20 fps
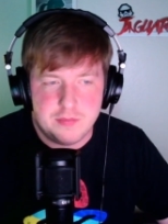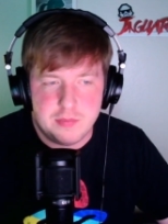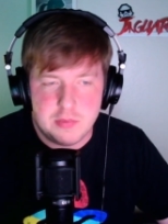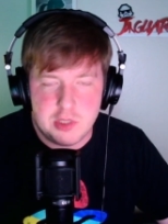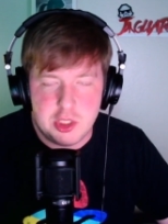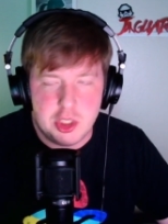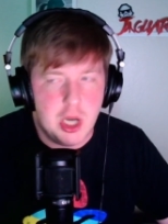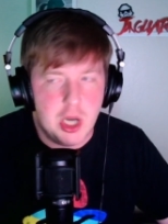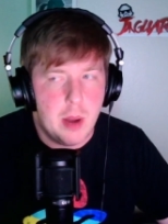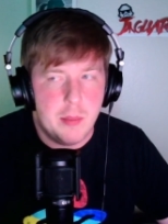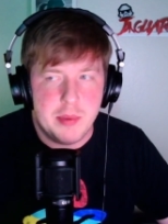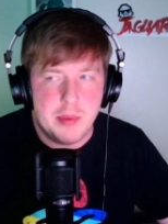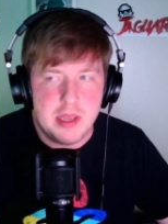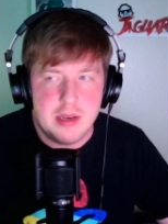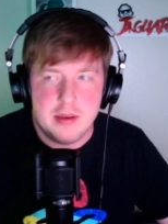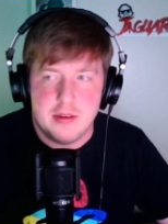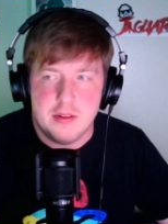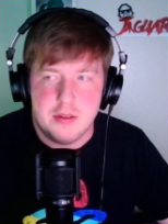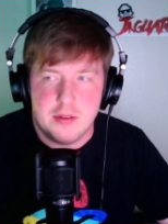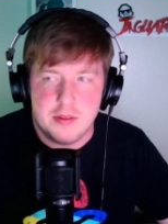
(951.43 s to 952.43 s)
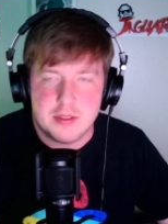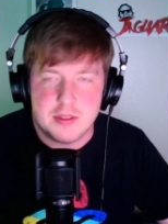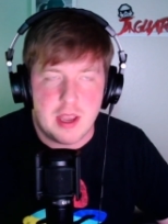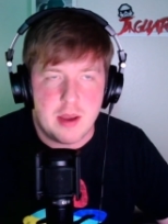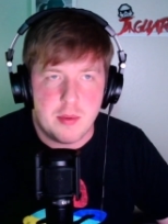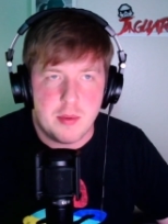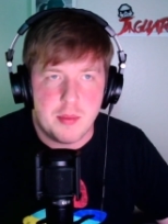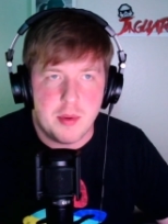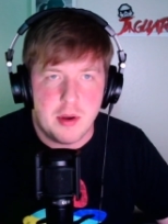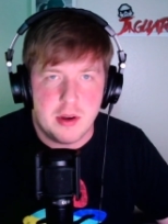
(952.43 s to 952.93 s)
jump into
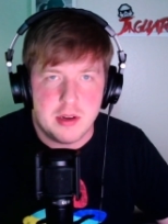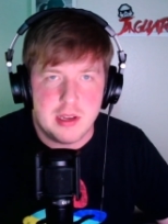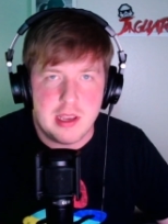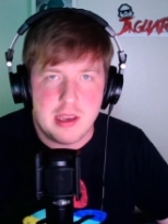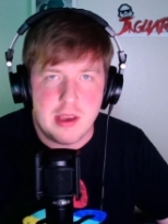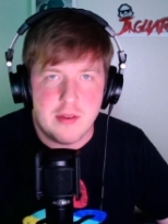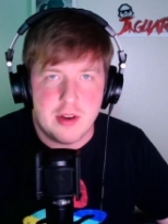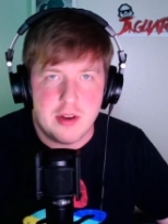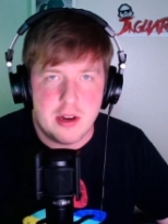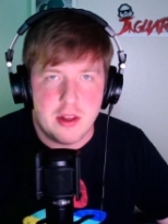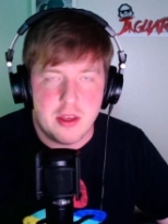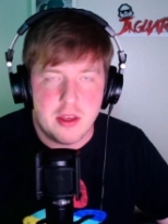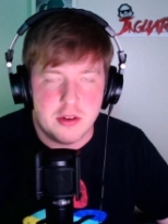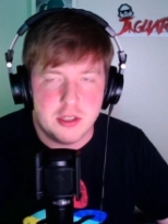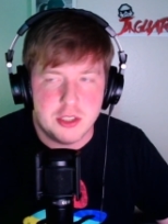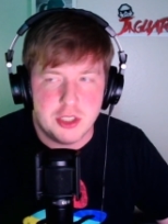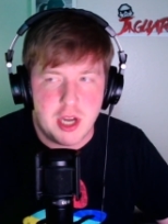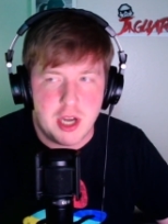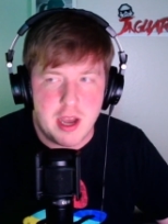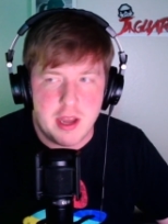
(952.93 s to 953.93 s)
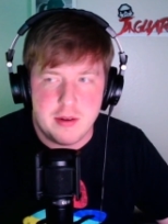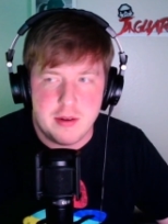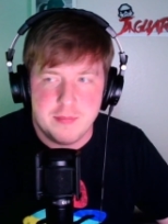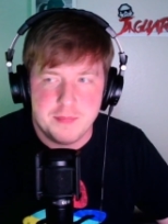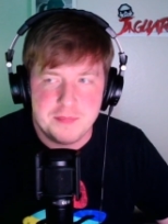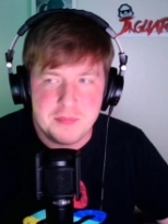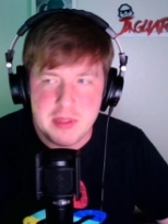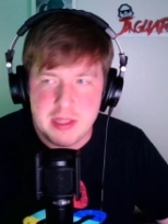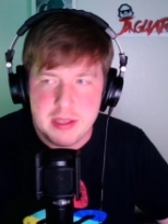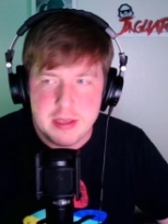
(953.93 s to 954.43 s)
Cyberpunk and give it another shot.
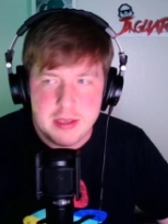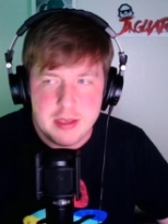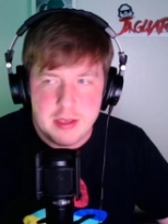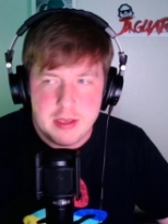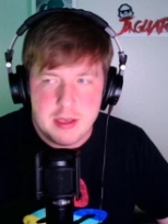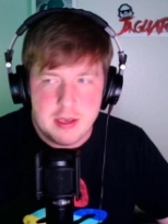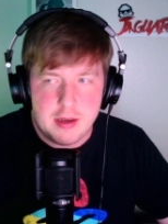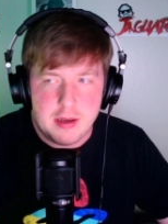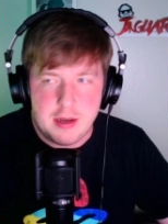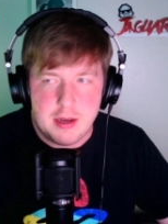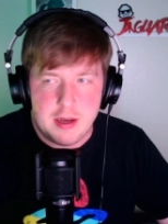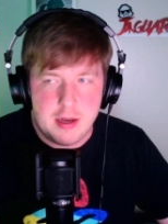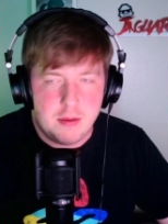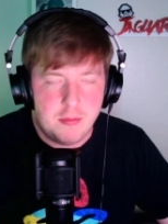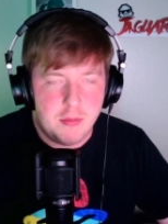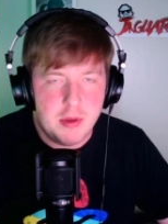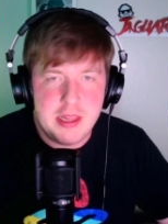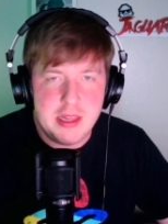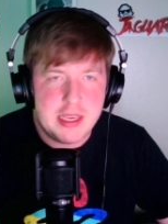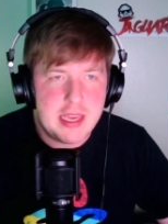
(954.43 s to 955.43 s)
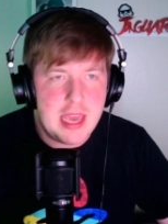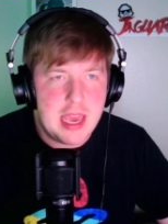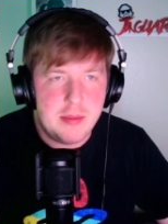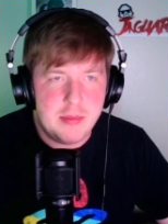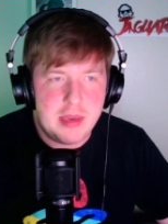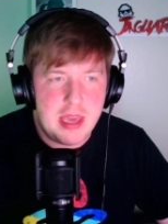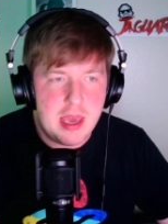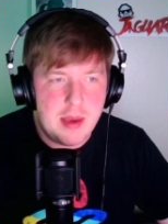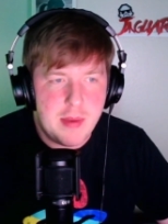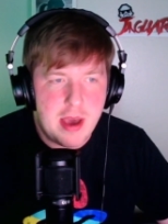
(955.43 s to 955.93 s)
Uh, when the game
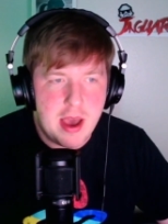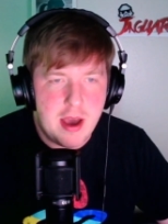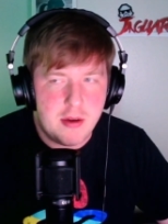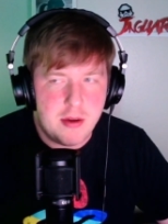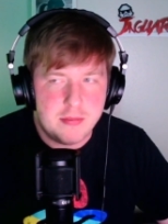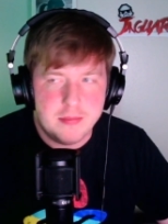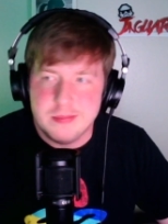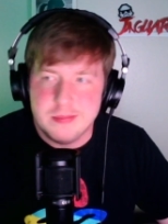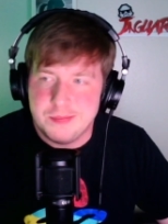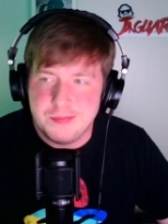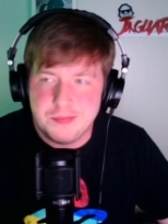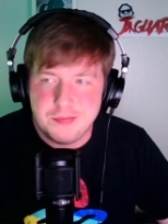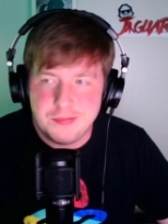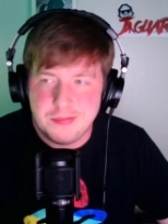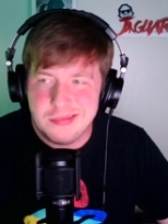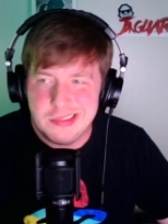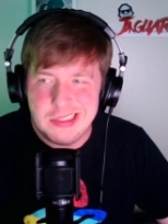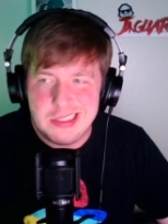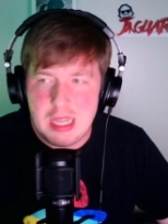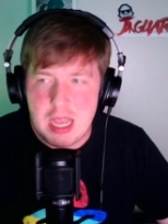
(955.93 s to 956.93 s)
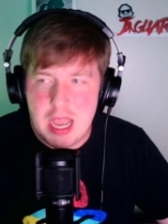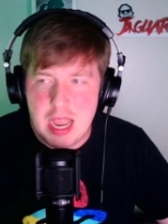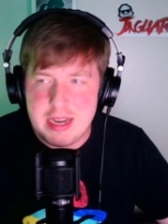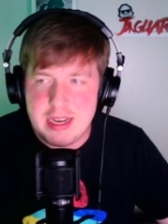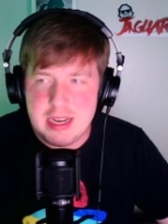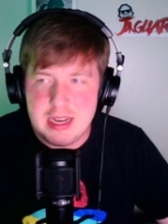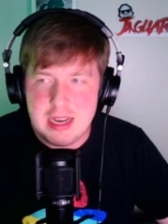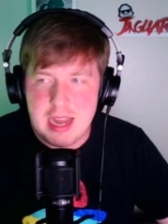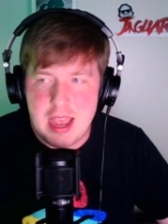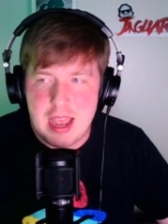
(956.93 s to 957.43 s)
came out, I
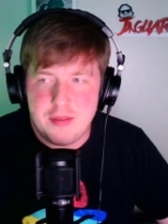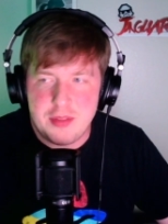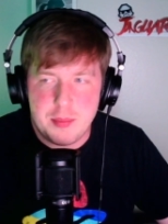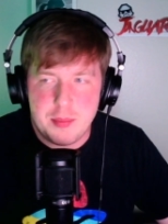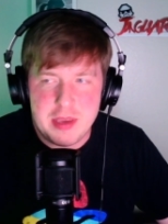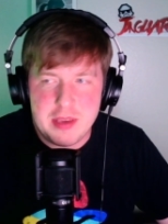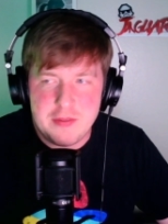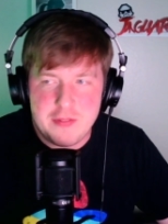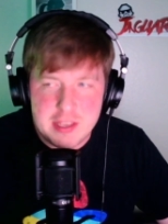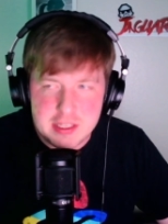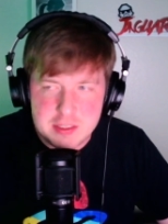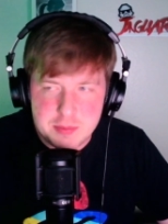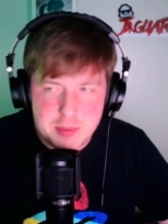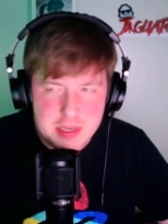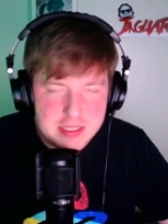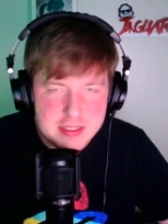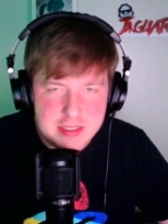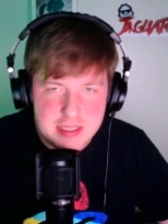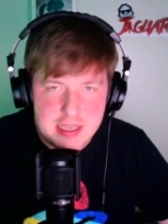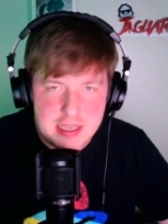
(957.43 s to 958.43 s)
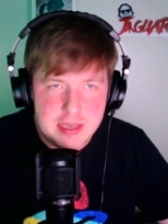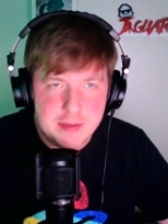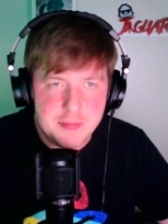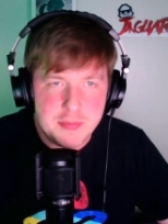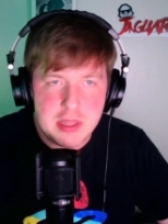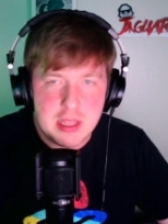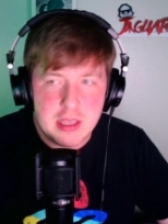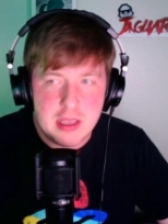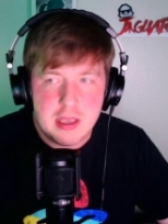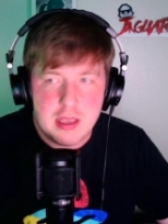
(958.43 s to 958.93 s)
didn't have the beefiest PC.
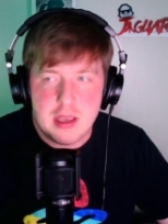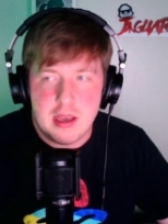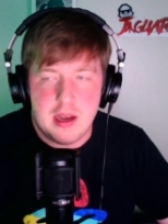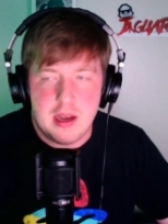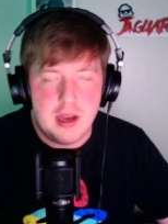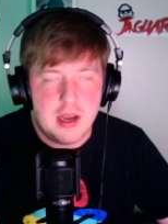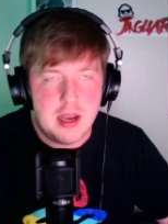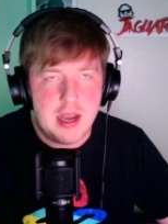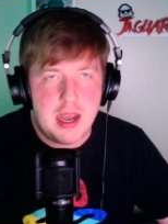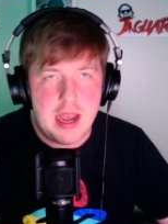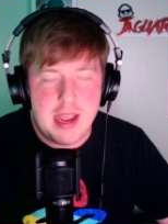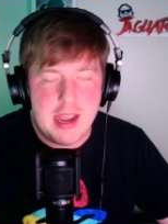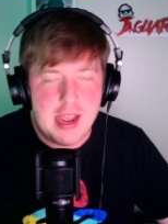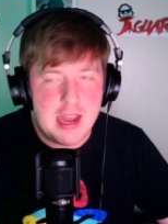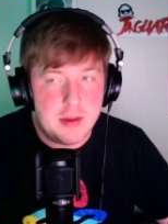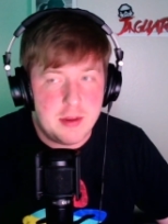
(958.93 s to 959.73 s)
Uh, I had a